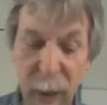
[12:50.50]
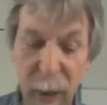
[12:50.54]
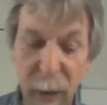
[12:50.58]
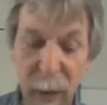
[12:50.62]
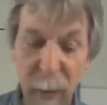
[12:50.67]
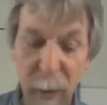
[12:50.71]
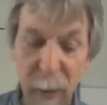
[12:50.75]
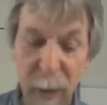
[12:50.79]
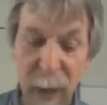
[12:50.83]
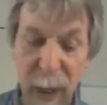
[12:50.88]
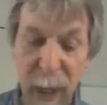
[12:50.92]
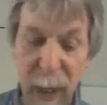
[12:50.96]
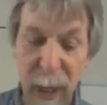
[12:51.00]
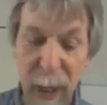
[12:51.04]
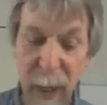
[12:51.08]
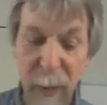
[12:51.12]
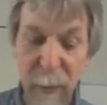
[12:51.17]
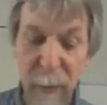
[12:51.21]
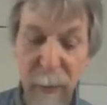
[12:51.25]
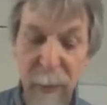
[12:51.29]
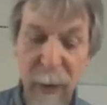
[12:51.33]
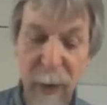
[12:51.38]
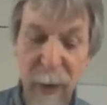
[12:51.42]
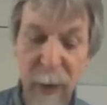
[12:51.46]
we
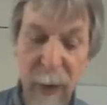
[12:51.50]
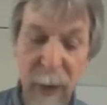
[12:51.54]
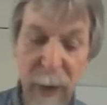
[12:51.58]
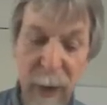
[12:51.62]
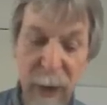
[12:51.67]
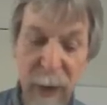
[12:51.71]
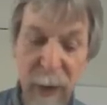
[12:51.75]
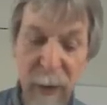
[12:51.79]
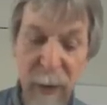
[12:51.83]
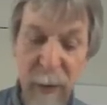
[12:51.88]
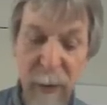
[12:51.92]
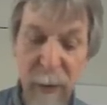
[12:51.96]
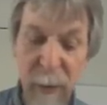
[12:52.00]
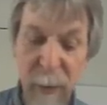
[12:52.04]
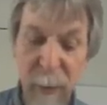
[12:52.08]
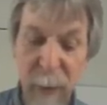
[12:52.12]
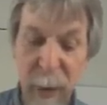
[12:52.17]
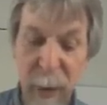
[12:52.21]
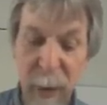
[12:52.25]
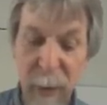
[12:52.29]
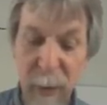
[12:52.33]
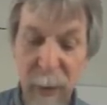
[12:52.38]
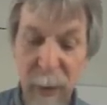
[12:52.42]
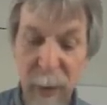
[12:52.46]
have e to the
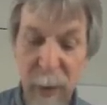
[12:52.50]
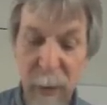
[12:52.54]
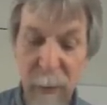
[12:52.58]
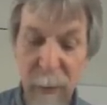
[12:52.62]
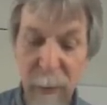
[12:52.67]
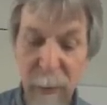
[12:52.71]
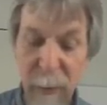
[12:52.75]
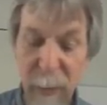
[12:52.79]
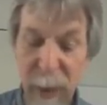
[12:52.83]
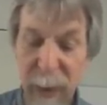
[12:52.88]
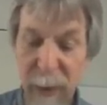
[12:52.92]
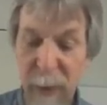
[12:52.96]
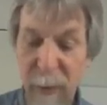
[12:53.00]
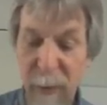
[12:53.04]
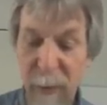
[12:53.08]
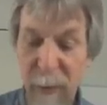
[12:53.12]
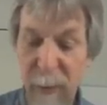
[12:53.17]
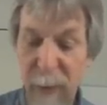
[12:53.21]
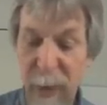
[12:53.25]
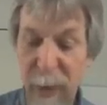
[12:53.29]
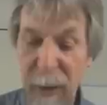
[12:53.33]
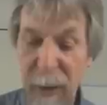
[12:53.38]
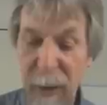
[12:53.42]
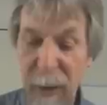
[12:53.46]
power of minus
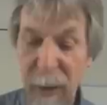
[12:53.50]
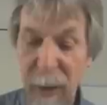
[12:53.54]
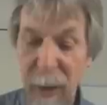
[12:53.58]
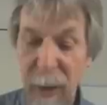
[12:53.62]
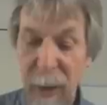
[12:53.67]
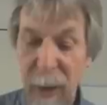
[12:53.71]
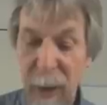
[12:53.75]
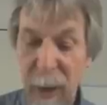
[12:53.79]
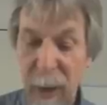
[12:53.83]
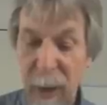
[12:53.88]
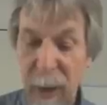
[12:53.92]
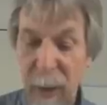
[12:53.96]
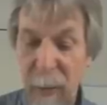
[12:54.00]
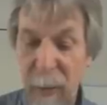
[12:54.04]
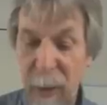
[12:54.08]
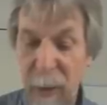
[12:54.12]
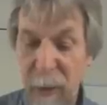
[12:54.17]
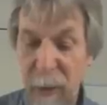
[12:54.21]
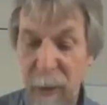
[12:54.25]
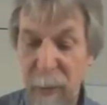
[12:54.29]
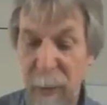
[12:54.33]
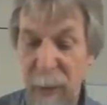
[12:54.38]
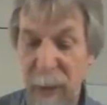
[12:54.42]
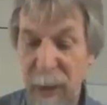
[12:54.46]
1,
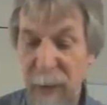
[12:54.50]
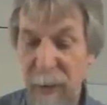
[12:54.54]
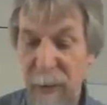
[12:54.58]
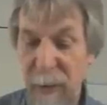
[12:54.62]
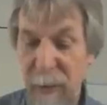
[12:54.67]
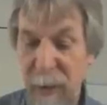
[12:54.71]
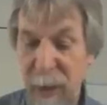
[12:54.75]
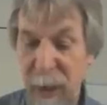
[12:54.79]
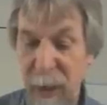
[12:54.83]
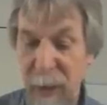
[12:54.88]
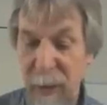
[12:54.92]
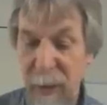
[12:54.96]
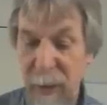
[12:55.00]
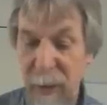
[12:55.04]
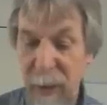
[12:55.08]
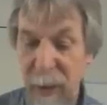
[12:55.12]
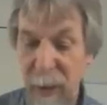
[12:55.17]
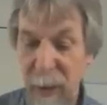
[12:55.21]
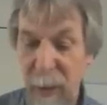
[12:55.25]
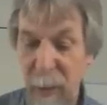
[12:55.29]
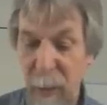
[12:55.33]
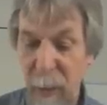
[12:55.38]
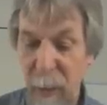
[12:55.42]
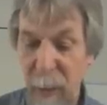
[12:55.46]
which means
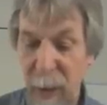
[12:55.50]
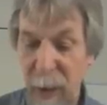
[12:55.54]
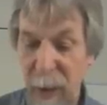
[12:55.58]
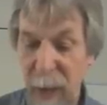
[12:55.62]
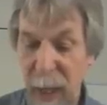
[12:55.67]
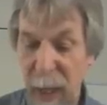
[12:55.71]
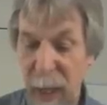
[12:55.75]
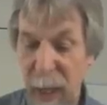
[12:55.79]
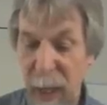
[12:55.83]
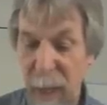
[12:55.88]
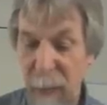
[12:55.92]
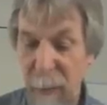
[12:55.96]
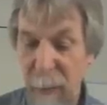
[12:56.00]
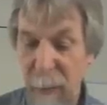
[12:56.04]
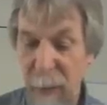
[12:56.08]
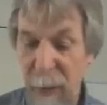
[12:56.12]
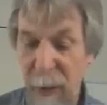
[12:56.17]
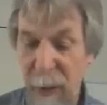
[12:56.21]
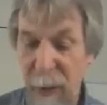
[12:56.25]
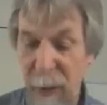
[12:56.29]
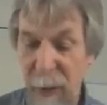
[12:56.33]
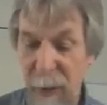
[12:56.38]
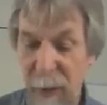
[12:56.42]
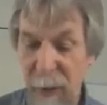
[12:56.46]
that we have
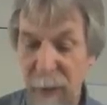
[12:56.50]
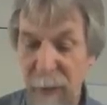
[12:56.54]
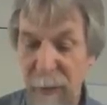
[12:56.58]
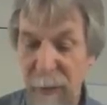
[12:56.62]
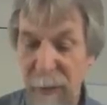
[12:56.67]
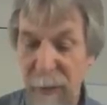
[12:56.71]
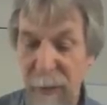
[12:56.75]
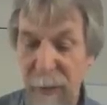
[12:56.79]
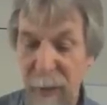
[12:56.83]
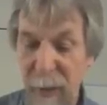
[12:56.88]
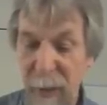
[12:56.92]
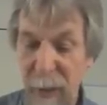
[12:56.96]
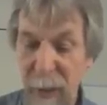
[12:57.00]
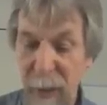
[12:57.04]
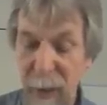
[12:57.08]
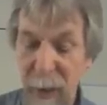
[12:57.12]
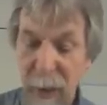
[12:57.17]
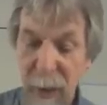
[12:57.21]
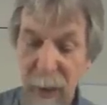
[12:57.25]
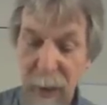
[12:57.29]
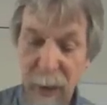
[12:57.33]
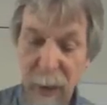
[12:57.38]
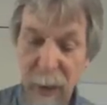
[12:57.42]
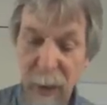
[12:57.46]
this
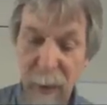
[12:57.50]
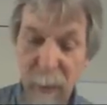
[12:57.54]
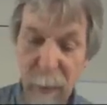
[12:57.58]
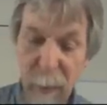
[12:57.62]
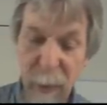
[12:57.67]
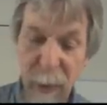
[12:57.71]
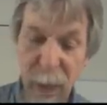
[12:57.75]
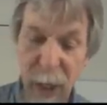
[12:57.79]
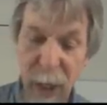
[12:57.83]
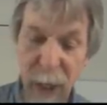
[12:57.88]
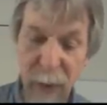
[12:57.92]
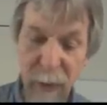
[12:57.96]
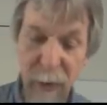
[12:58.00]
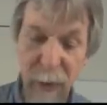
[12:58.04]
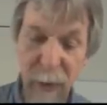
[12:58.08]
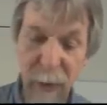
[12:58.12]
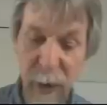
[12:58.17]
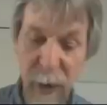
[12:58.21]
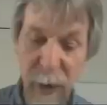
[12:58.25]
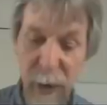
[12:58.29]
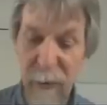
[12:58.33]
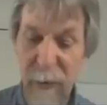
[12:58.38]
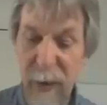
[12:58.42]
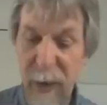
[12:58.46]

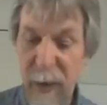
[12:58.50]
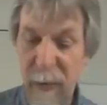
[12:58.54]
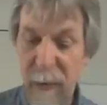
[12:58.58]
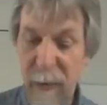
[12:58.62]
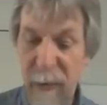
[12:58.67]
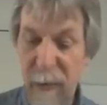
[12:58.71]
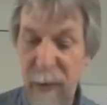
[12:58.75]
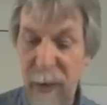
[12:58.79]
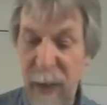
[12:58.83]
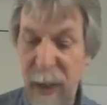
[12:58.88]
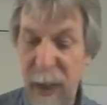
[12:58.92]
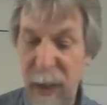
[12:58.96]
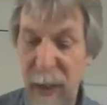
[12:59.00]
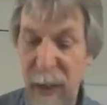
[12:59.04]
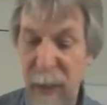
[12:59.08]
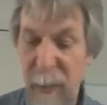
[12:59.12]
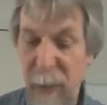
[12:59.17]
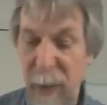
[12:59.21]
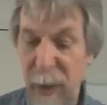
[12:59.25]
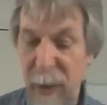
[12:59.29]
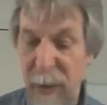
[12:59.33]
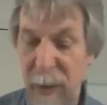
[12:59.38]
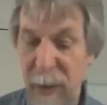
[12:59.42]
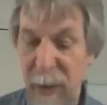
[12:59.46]
fraction of the
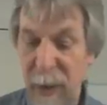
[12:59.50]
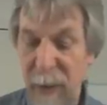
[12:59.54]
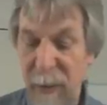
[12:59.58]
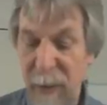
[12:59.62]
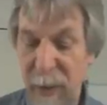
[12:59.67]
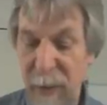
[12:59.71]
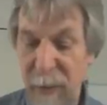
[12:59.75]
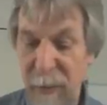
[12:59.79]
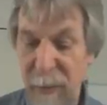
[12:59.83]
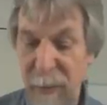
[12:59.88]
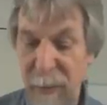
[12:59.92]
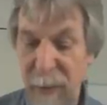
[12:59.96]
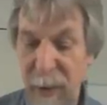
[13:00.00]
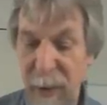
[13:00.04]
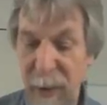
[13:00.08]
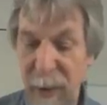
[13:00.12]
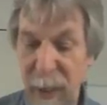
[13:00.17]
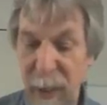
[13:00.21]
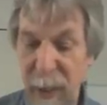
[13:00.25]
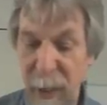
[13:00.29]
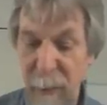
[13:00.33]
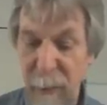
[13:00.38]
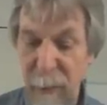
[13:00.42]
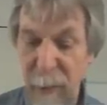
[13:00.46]
reliability that's
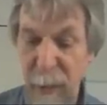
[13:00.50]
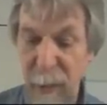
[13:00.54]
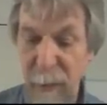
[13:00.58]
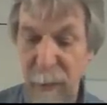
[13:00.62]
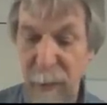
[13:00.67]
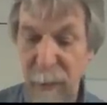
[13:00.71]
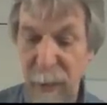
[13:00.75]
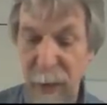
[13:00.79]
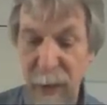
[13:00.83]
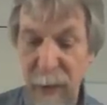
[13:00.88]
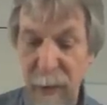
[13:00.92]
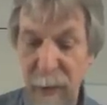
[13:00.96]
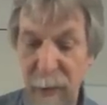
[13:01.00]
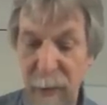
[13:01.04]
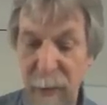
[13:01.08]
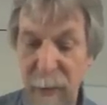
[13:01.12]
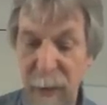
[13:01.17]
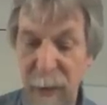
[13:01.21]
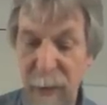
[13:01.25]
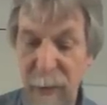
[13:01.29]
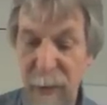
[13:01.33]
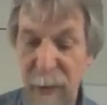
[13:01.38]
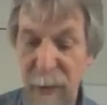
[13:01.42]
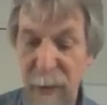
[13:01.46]
left of the
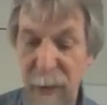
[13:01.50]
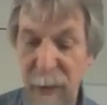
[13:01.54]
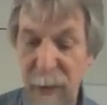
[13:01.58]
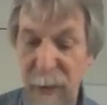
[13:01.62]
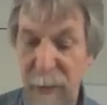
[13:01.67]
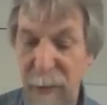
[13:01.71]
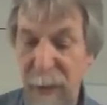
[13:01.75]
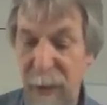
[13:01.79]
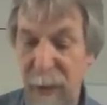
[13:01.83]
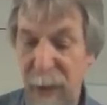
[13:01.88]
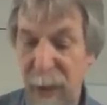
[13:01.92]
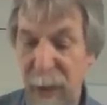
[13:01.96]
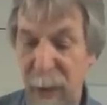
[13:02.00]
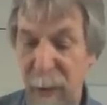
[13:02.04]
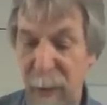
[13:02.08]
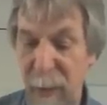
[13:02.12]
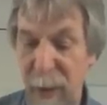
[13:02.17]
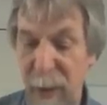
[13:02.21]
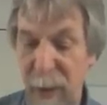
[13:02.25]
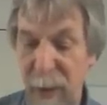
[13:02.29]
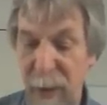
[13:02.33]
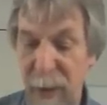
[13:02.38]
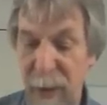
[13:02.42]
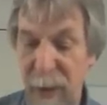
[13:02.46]
original
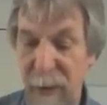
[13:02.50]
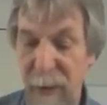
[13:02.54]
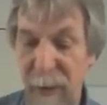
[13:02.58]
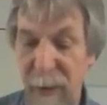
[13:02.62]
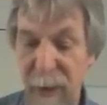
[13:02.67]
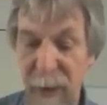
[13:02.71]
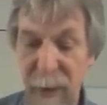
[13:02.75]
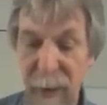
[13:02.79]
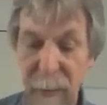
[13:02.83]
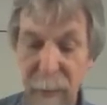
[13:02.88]
reliability there.